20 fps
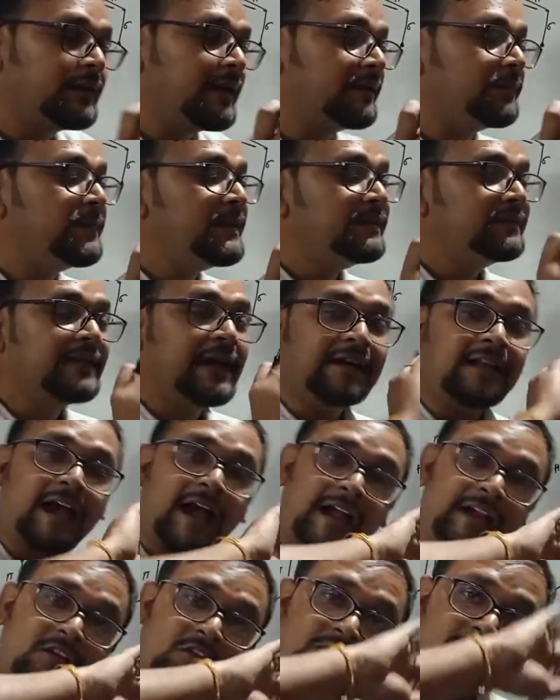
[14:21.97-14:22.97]
That means that
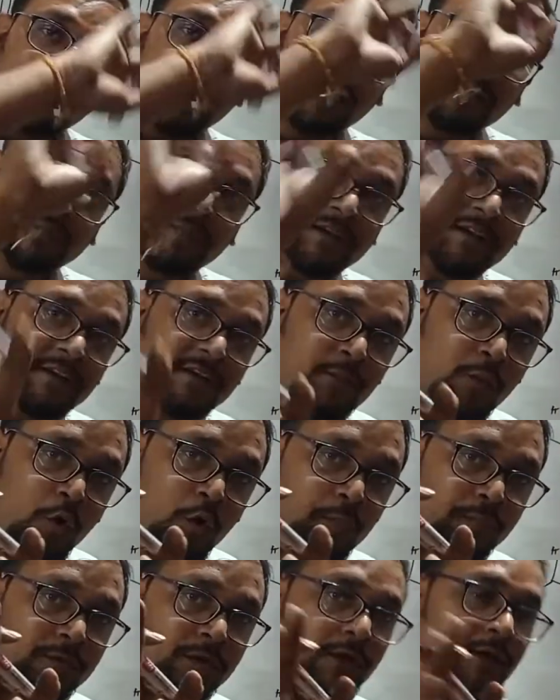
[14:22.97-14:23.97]
hydrogen has been
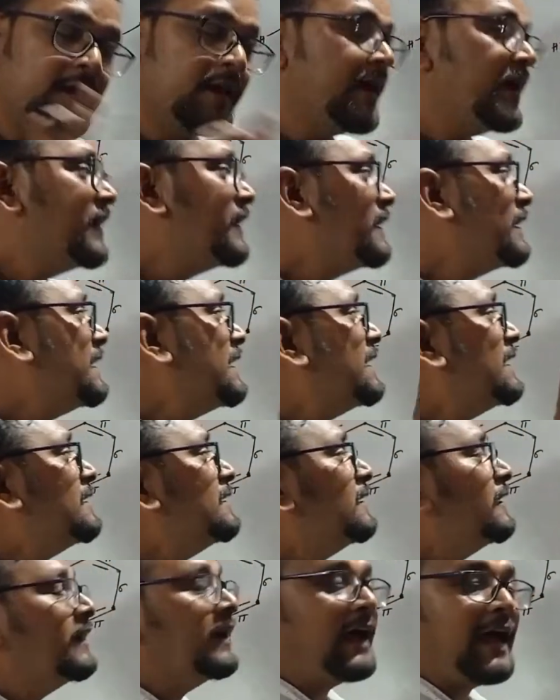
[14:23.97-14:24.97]
removed
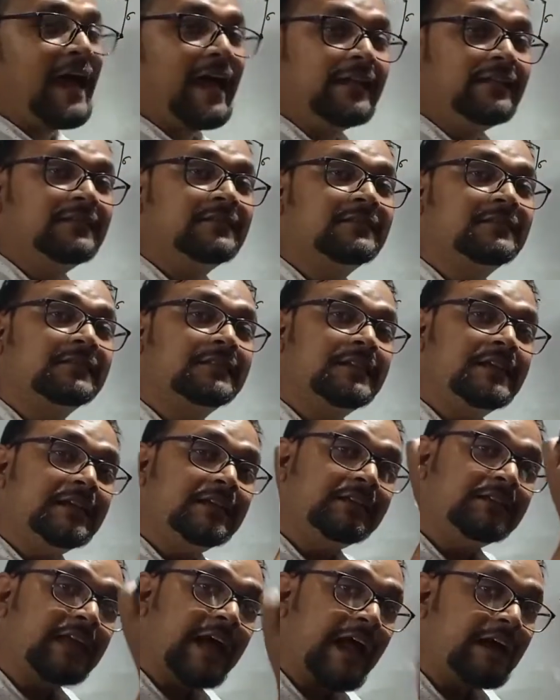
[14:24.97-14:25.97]
and
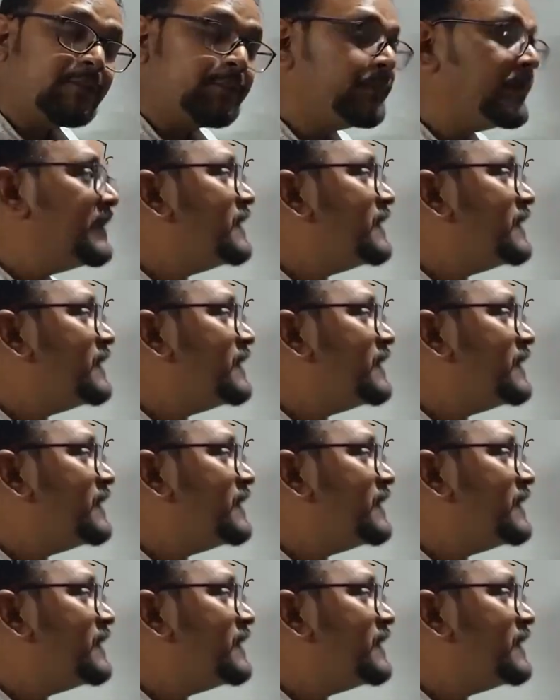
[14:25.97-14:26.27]
in that